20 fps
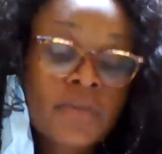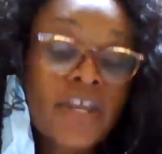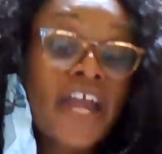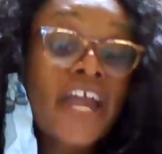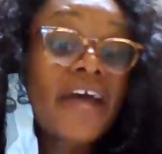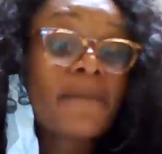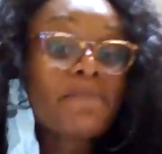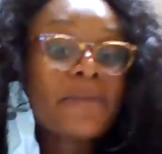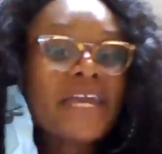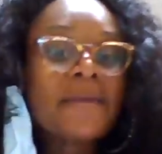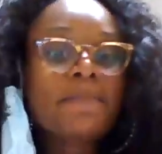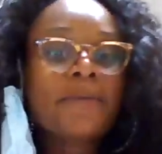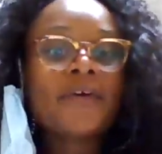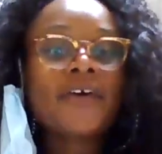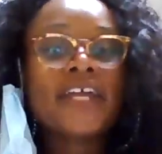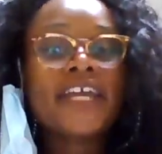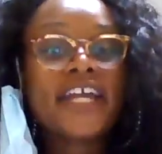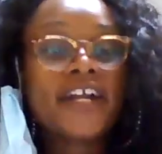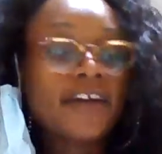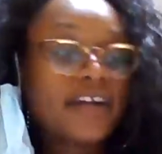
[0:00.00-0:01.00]
I have
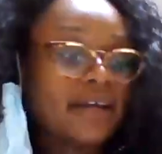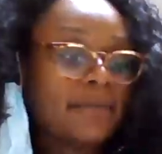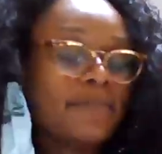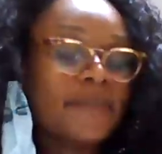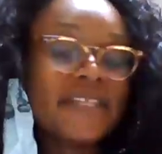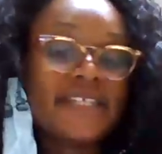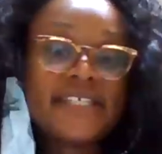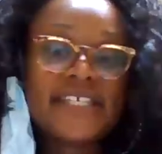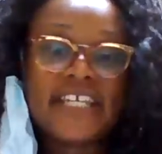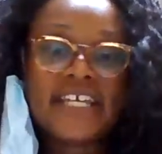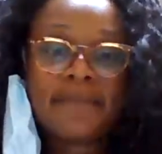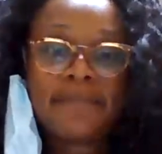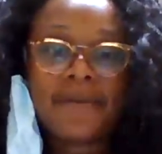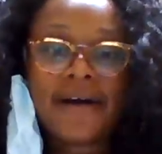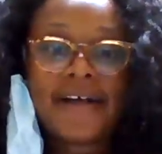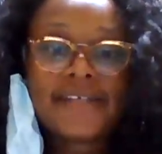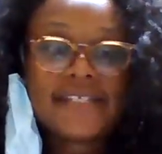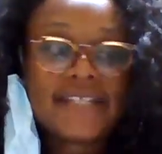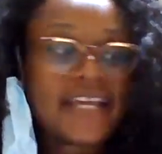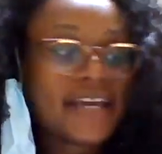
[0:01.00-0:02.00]
people here in the city of
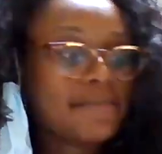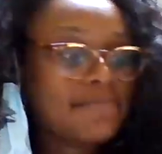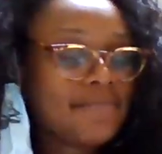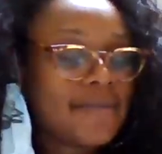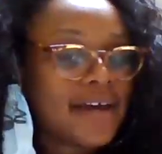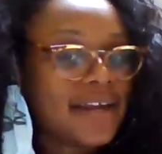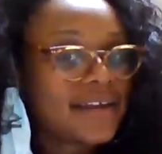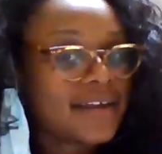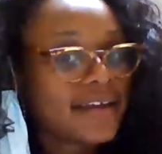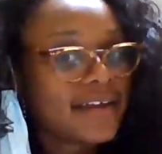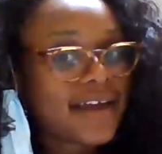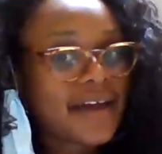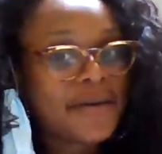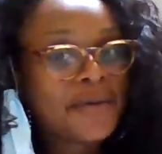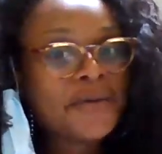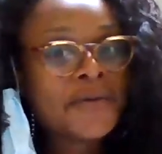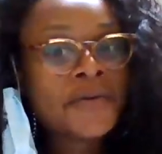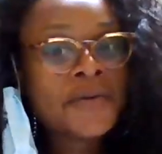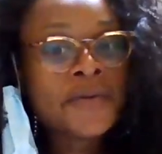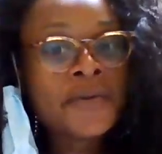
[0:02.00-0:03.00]
Boston, like Monica
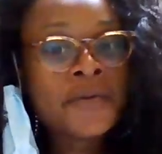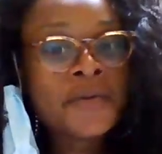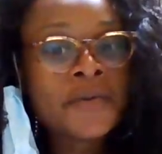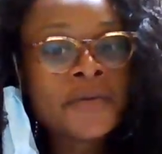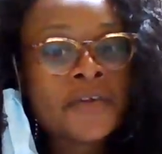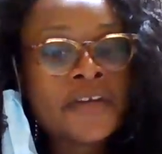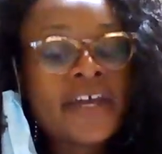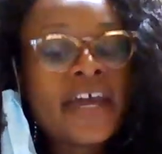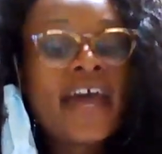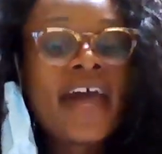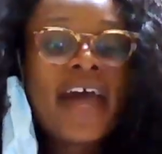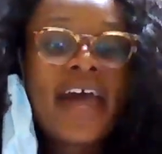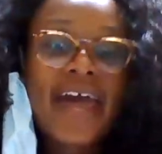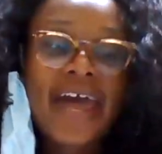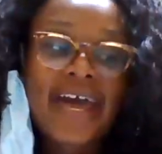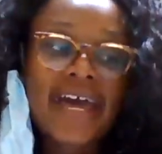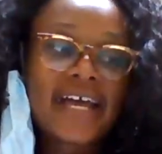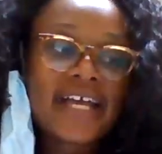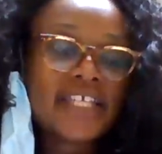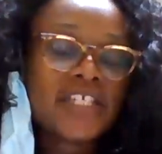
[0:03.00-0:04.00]
Calhoun,
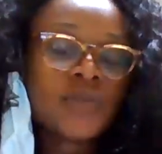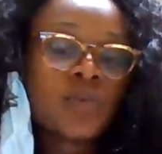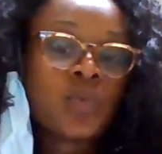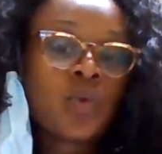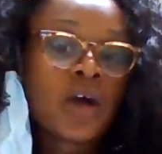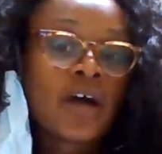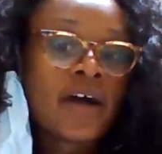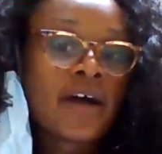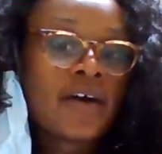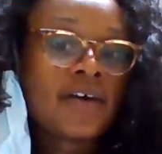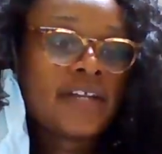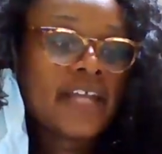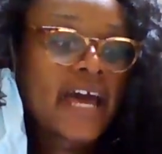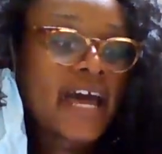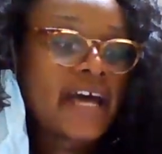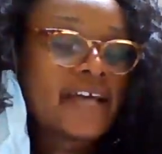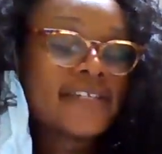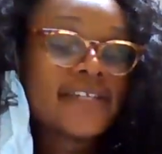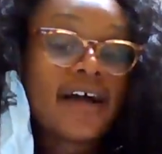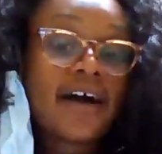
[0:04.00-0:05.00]
as well
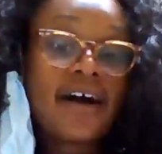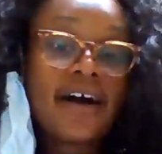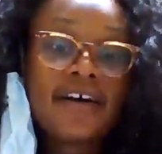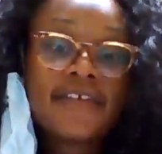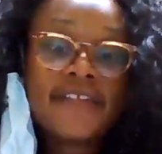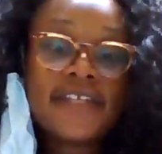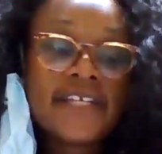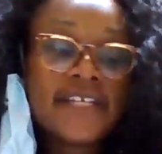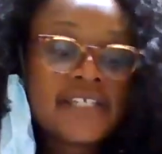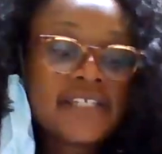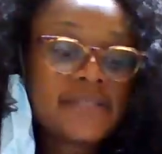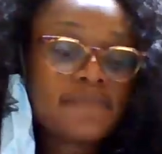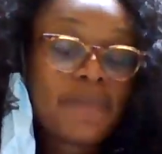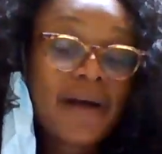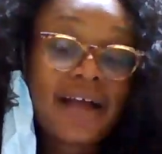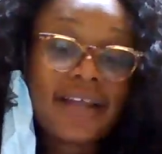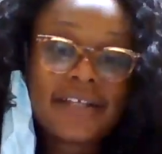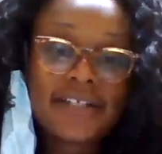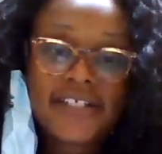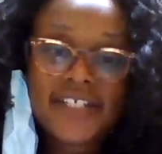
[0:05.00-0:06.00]
as all these
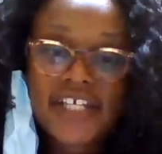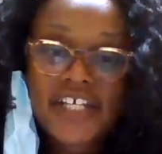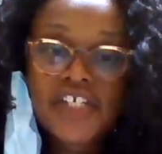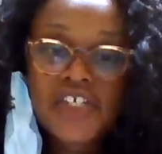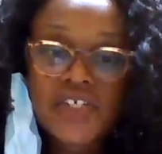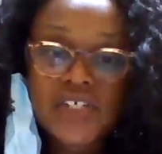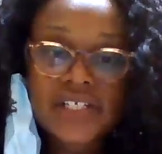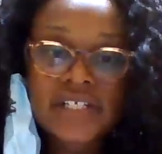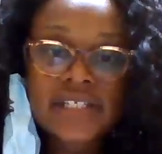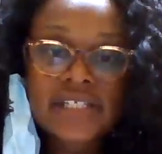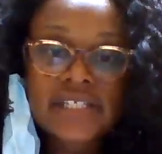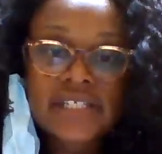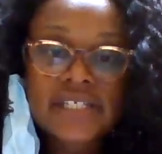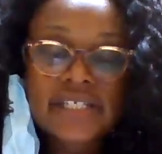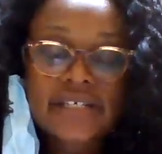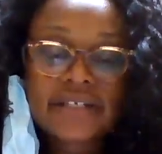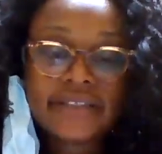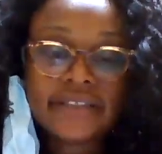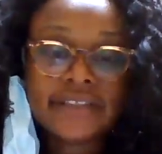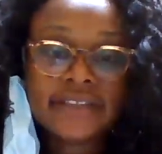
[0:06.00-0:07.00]

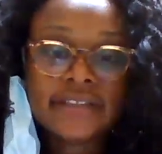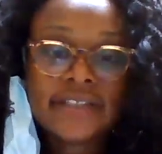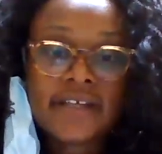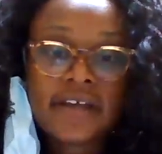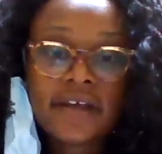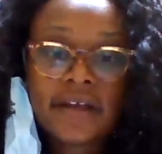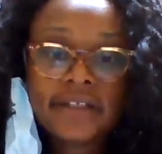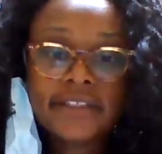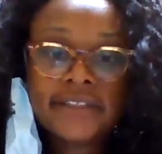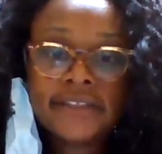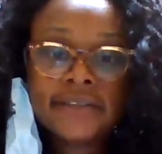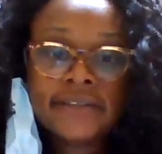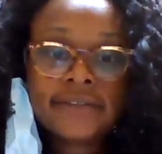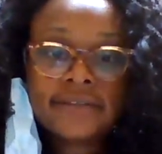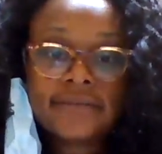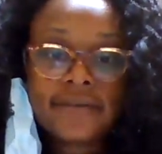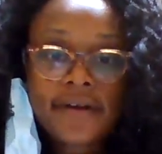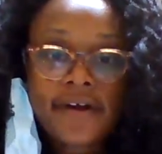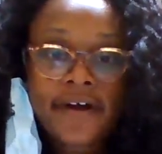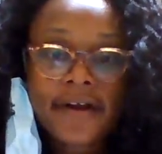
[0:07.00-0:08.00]
politicians.
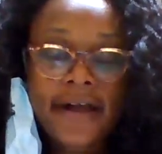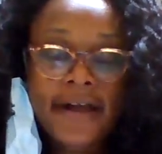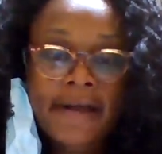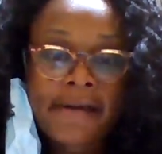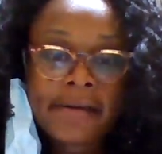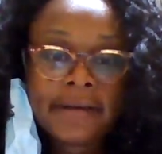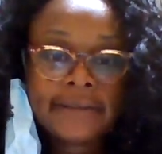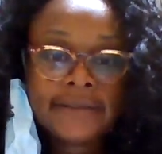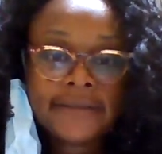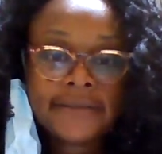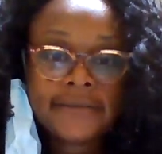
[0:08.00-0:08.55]
Okay?